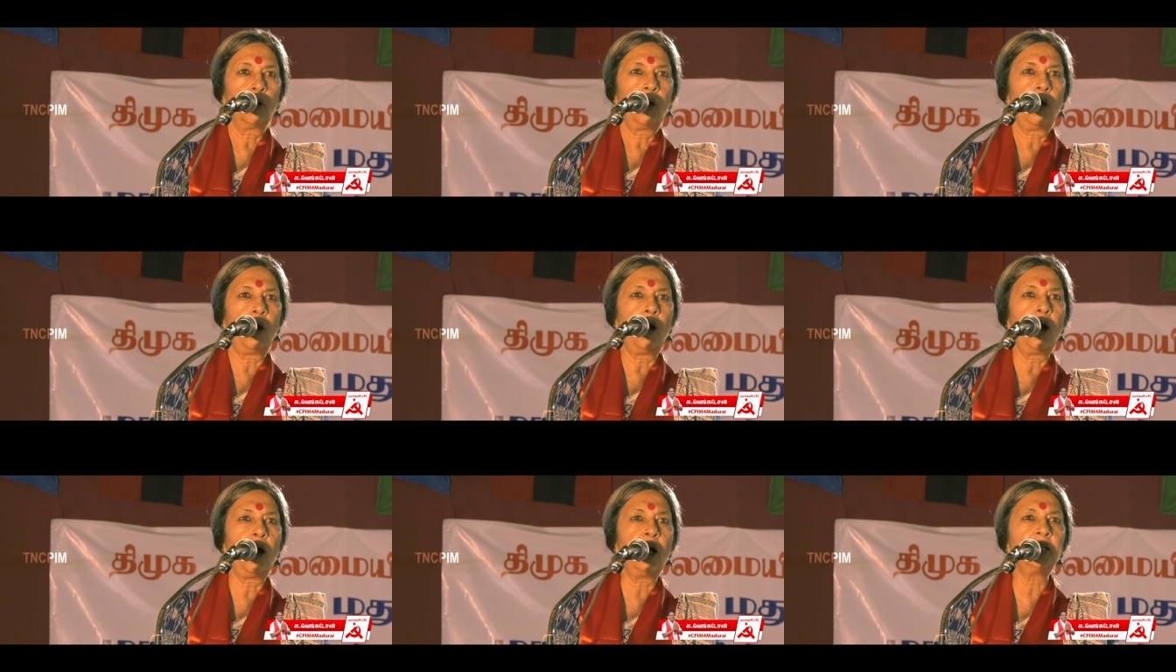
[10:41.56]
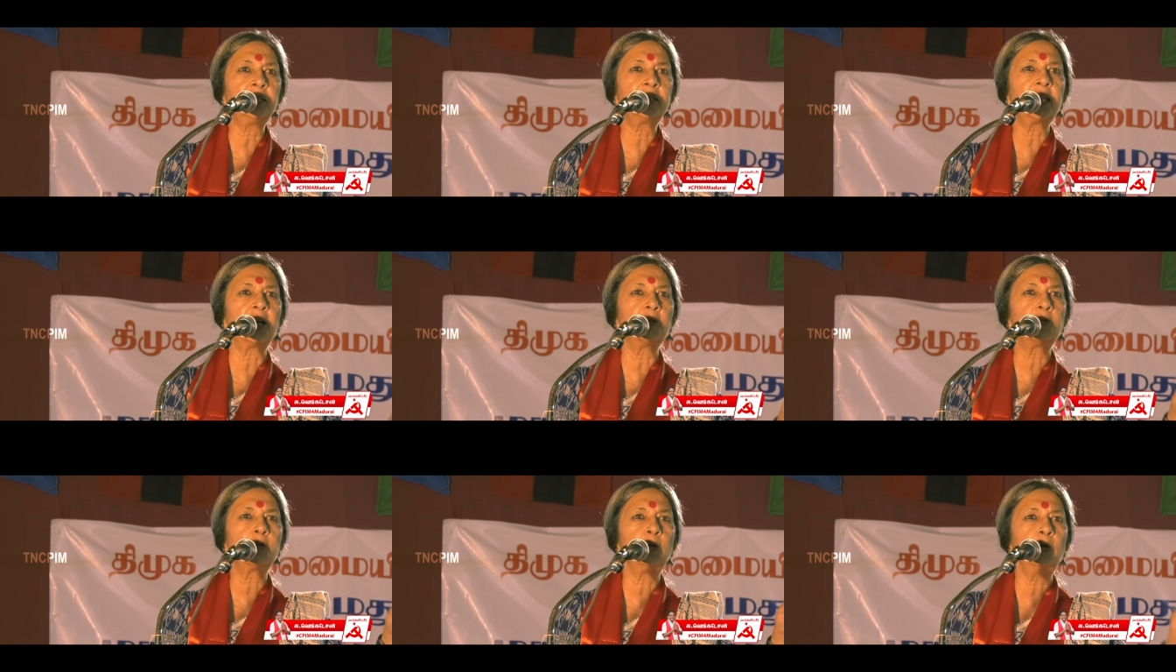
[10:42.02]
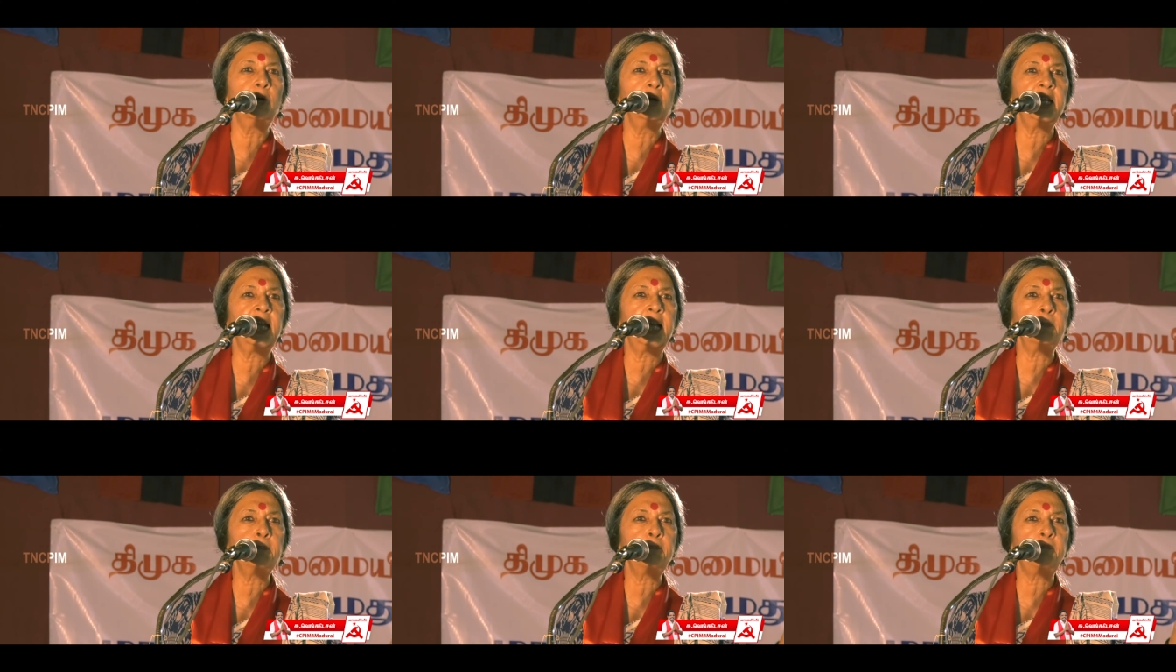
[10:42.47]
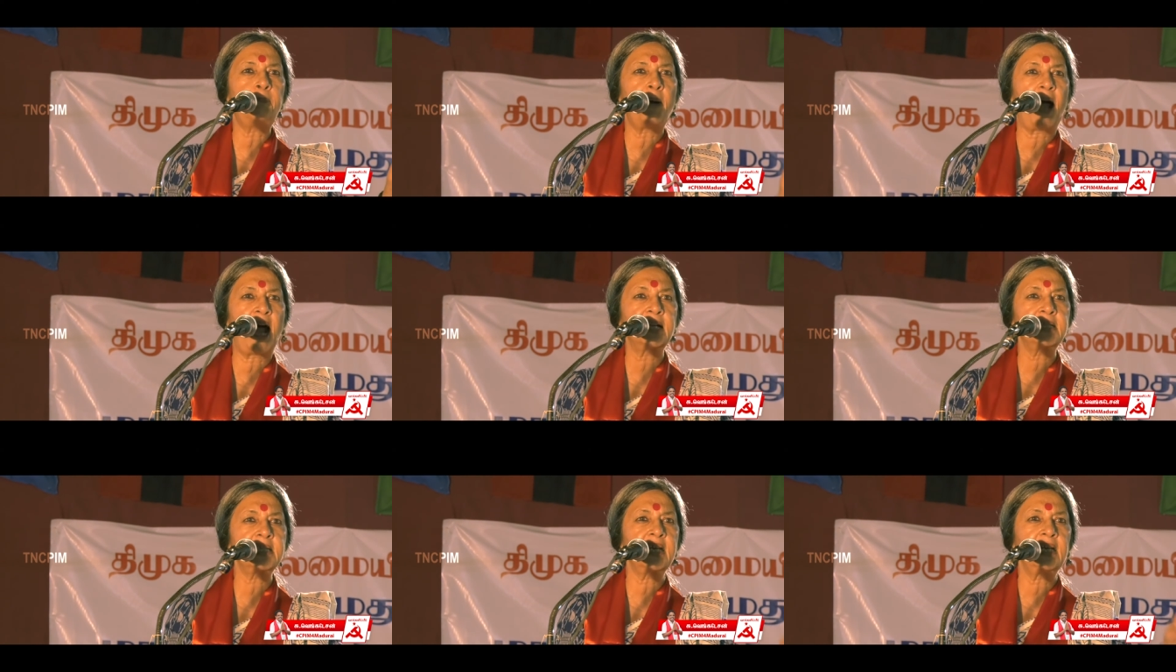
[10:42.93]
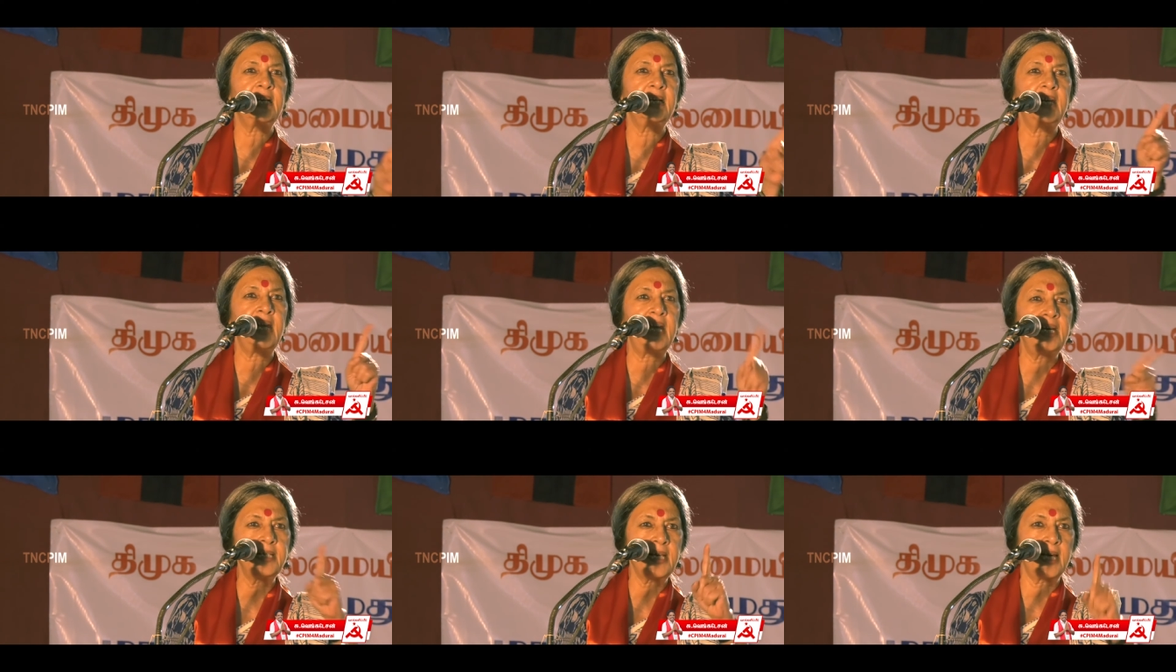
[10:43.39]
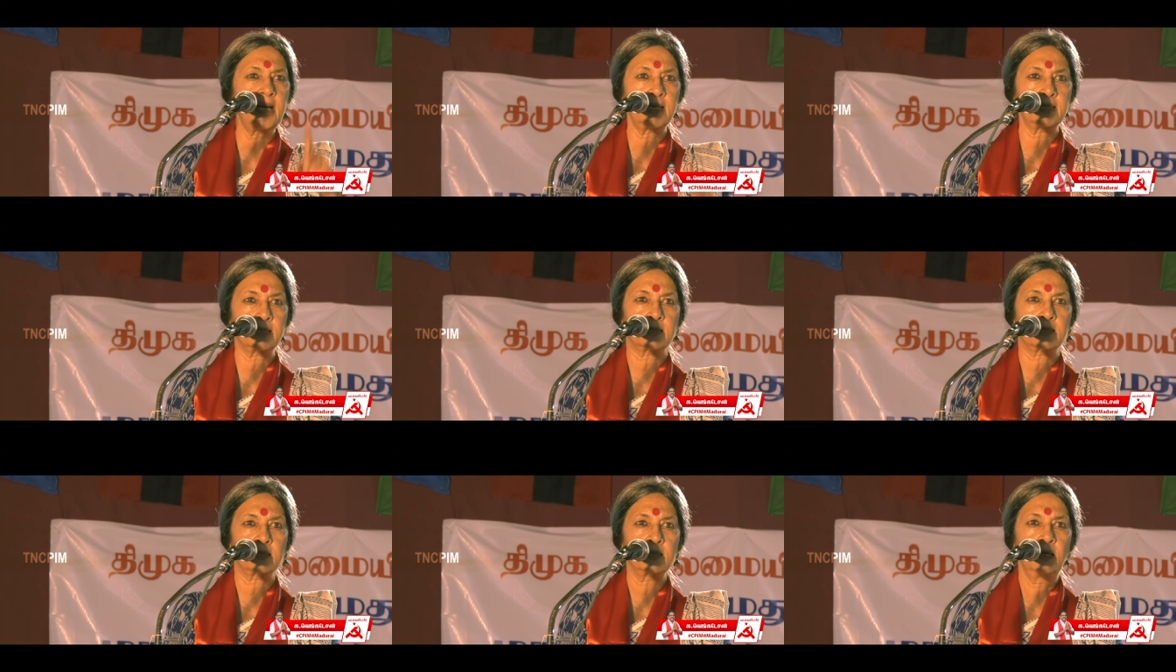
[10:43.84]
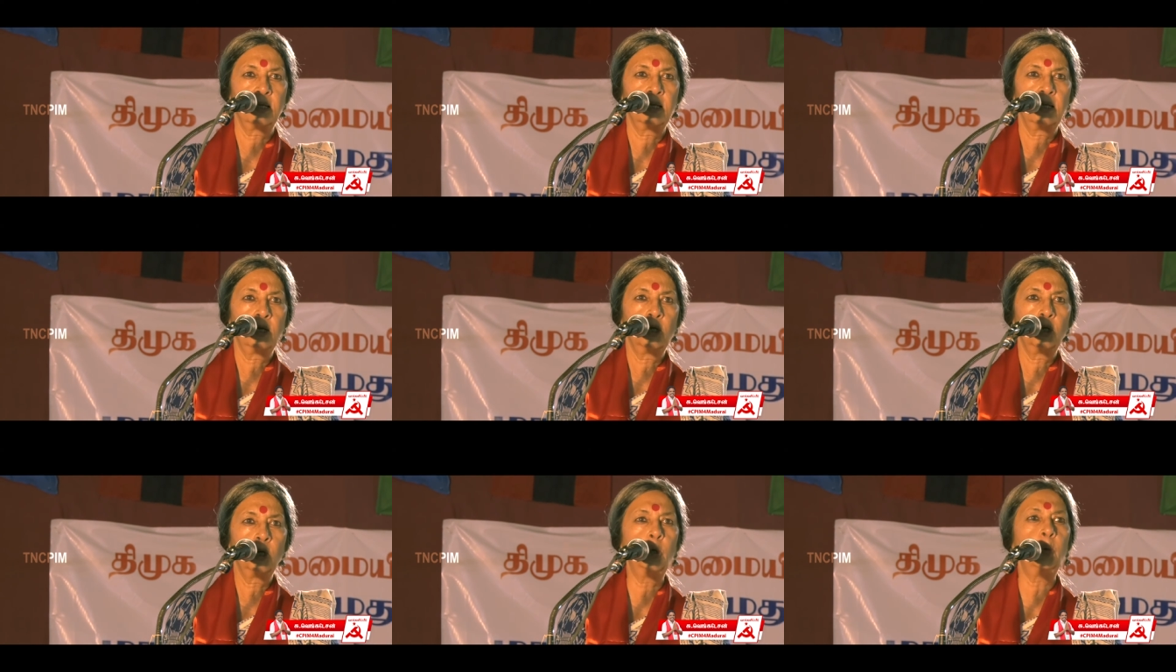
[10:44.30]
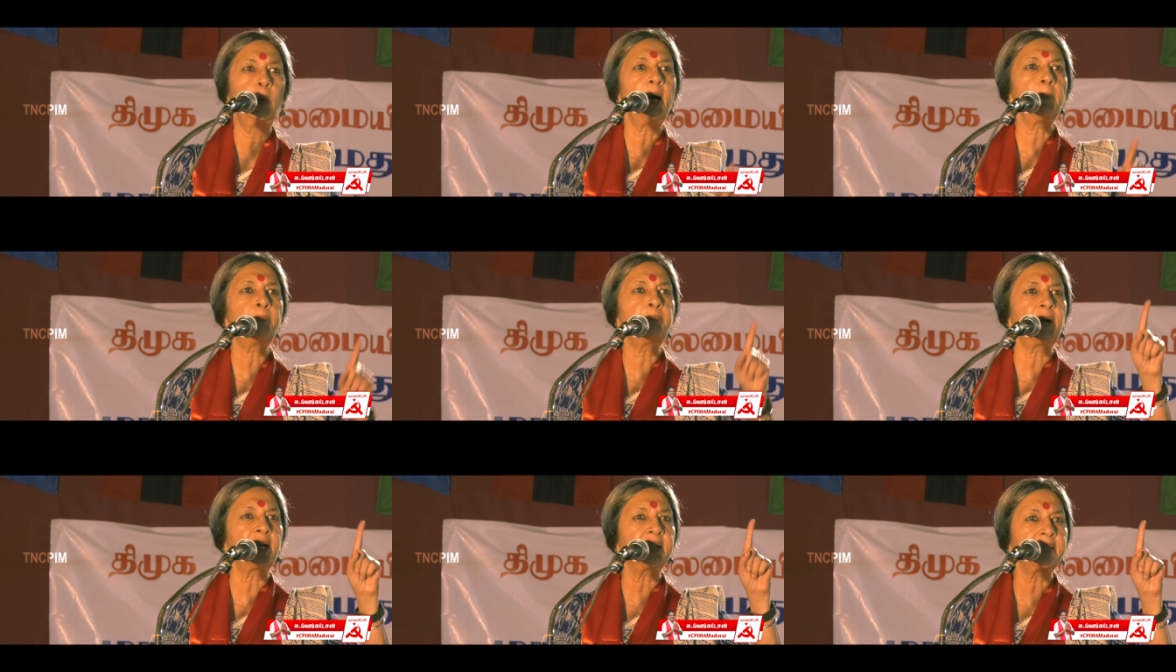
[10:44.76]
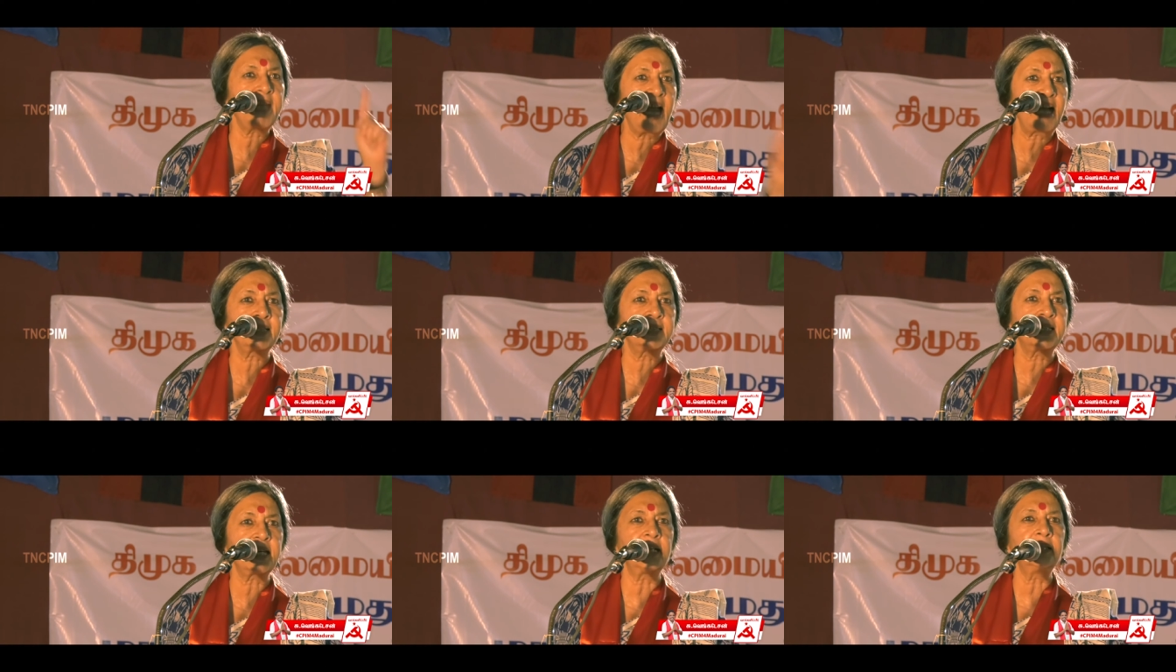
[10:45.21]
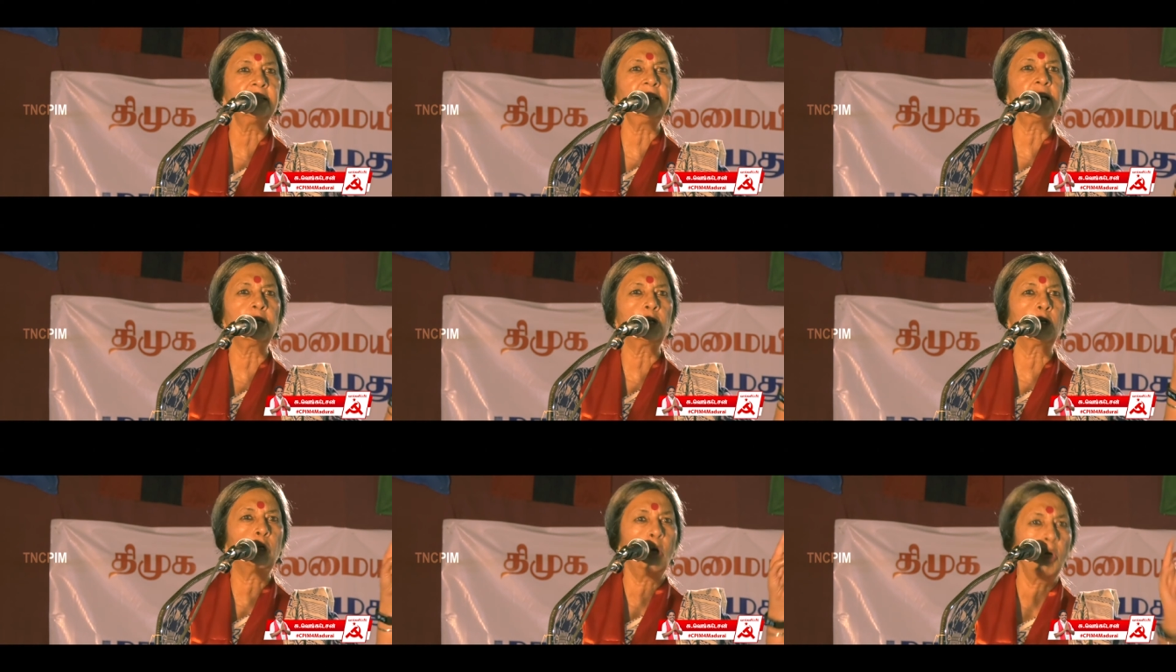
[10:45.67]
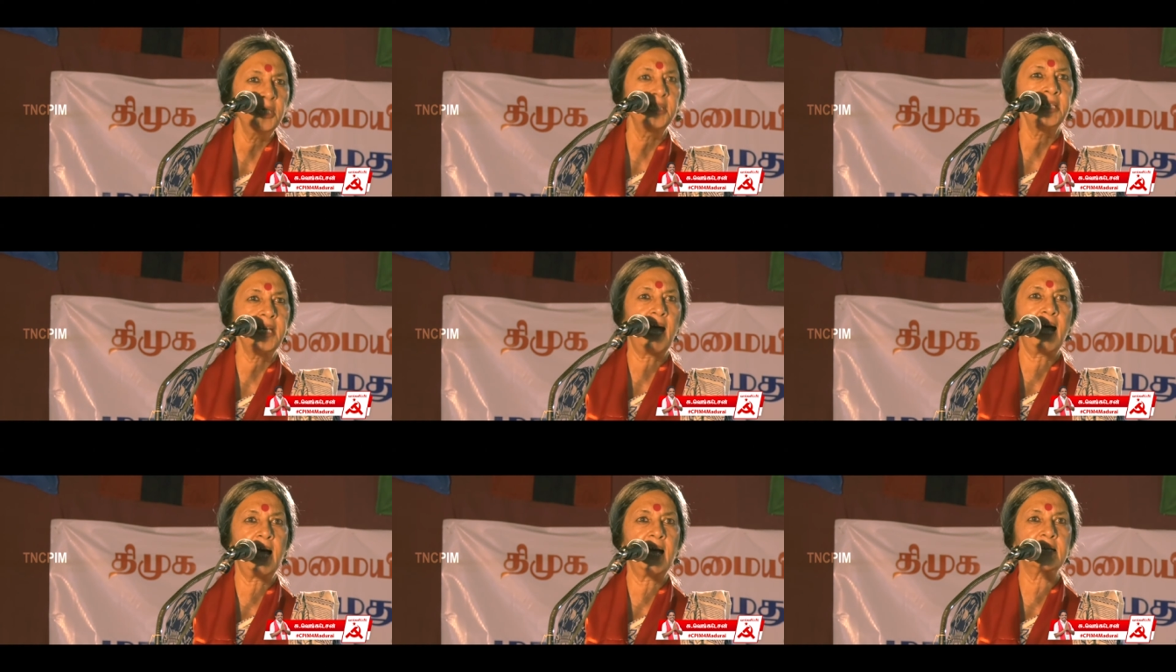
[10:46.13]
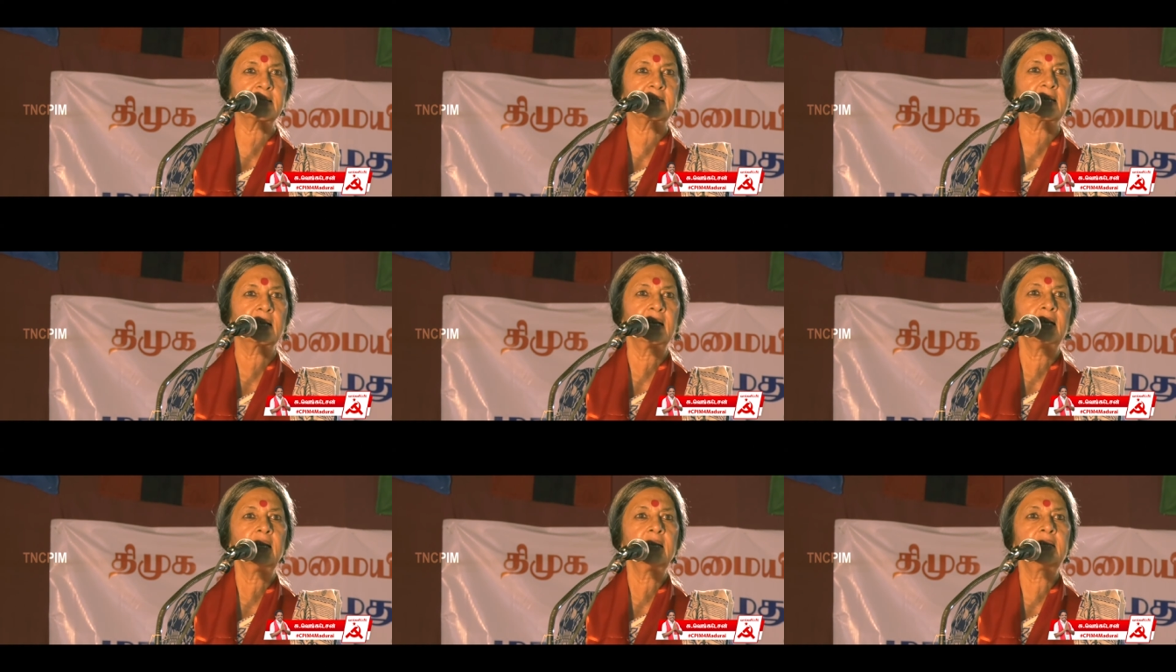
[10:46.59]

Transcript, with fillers: all the ruling party leaders who were protecting the Gundas,